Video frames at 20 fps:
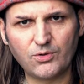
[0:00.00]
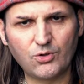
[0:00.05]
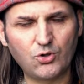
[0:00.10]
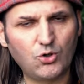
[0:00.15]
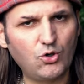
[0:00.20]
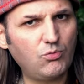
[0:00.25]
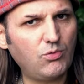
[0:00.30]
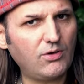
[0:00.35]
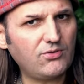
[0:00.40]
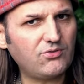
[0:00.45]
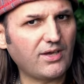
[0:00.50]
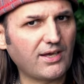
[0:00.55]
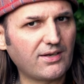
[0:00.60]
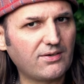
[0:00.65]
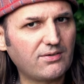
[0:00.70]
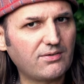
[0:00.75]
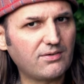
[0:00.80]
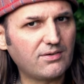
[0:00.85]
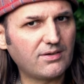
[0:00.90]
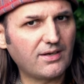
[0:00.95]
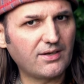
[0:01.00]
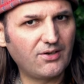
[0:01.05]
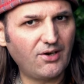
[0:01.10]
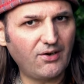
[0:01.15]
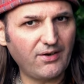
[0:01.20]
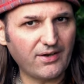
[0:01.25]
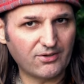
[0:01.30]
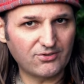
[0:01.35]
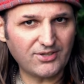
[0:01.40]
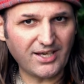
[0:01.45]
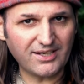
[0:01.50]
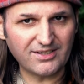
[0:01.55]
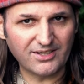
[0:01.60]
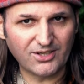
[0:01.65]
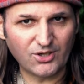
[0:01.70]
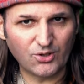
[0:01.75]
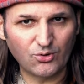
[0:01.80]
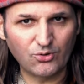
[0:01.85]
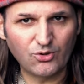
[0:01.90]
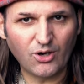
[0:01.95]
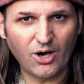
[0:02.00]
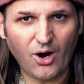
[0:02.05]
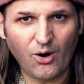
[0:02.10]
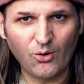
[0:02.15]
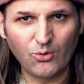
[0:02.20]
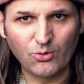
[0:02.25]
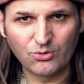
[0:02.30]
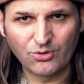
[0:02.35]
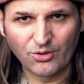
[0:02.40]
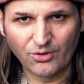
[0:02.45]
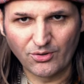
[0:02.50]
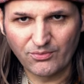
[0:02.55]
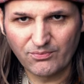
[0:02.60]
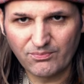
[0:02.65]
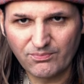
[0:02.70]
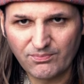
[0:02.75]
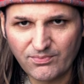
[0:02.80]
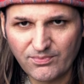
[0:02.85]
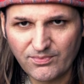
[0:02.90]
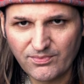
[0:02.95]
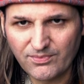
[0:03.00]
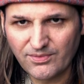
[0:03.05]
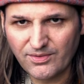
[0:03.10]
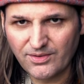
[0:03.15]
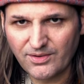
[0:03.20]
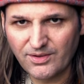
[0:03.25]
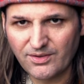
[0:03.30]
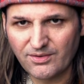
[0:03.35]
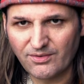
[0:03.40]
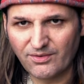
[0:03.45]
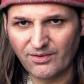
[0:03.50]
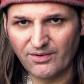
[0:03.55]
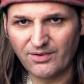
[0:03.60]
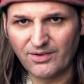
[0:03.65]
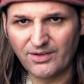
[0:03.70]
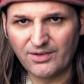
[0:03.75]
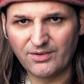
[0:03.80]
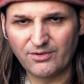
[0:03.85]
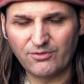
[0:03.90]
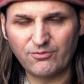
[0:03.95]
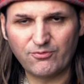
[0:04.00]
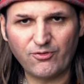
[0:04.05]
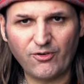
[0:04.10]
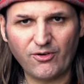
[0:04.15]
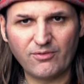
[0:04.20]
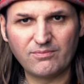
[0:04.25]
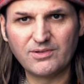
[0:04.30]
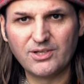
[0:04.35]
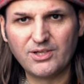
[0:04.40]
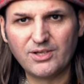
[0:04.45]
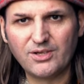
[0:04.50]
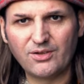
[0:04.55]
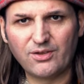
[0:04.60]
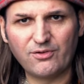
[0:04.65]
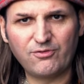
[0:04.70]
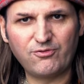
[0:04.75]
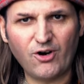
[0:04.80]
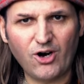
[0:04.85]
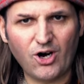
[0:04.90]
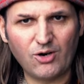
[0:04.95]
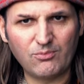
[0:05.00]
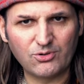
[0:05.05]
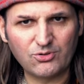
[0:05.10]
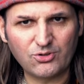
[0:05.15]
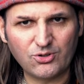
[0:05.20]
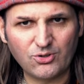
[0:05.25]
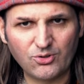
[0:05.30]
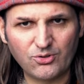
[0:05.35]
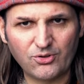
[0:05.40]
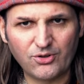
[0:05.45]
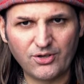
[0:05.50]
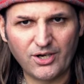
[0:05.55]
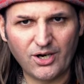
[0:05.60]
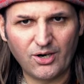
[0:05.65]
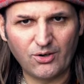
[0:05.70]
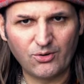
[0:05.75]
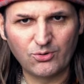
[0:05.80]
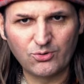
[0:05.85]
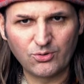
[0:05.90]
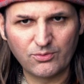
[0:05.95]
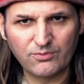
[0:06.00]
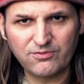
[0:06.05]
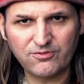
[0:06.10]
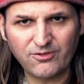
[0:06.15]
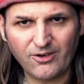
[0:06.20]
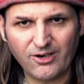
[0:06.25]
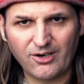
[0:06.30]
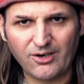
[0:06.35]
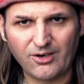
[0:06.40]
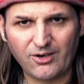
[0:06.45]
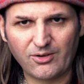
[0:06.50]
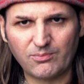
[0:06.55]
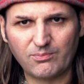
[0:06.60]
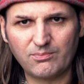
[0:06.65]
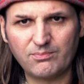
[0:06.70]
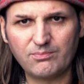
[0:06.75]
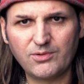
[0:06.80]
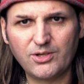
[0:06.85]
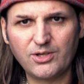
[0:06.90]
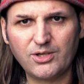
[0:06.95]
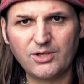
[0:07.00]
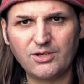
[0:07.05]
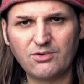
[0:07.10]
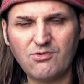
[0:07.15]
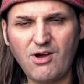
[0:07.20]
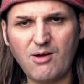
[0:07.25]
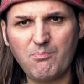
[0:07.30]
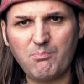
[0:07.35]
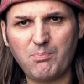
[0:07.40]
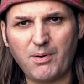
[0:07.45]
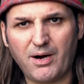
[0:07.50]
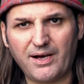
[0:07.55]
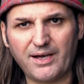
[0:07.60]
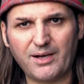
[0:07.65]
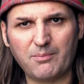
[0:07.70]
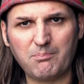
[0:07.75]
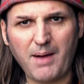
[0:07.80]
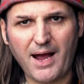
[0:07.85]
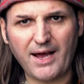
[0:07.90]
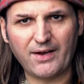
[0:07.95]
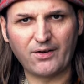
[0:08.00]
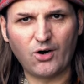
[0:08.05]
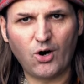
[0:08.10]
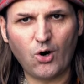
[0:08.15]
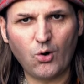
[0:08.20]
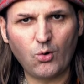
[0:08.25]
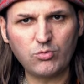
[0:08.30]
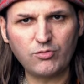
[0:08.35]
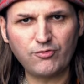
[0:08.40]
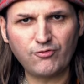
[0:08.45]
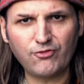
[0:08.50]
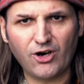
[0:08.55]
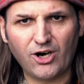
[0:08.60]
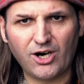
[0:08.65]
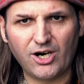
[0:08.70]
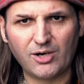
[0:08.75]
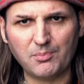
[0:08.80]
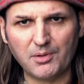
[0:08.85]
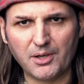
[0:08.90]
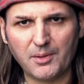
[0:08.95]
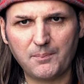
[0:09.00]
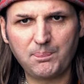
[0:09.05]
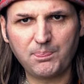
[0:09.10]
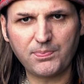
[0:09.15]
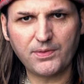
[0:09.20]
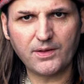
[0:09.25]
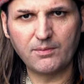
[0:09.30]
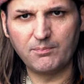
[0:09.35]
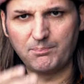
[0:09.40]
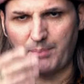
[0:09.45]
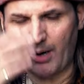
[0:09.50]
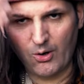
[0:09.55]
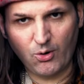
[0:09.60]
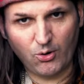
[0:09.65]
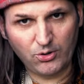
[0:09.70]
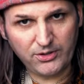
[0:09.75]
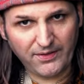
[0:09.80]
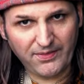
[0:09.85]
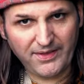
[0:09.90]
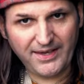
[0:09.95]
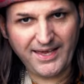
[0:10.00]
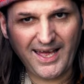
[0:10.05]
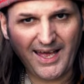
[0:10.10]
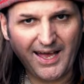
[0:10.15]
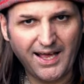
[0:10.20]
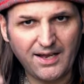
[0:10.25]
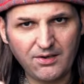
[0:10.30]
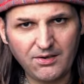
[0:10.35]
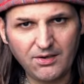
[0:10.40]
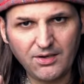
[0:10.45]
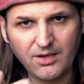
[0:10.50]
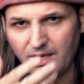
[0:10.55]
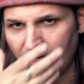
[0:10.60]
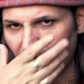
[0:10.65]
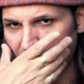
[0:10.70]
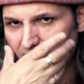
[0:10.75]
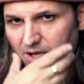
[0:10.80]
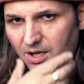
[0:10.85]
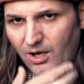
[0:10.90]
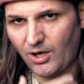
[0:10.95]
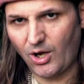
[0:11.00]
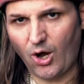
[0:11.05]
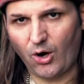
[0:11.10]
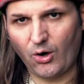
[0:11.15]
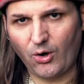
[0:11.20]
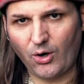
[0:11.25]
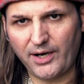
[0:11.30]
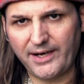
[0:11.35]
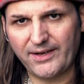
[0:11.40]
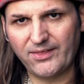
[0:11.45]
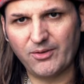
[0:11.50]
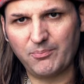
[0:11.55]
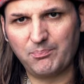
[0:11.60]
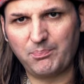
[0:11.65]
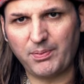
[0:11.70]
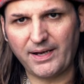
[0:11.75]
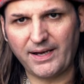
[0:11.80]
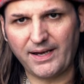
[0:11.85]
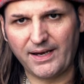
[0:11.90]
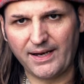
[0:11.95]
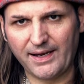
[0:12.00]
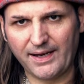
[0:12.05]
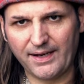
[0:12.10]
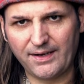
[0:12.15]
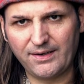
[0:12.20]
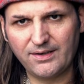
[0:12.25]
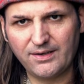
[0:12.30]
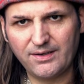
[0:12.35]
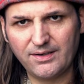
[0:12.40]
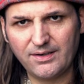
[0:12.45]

Or was it? No, it was actually called Olden. The farm was called the Olden Farm. Ran by a man, an old farmer, bald in the head, long in the beard.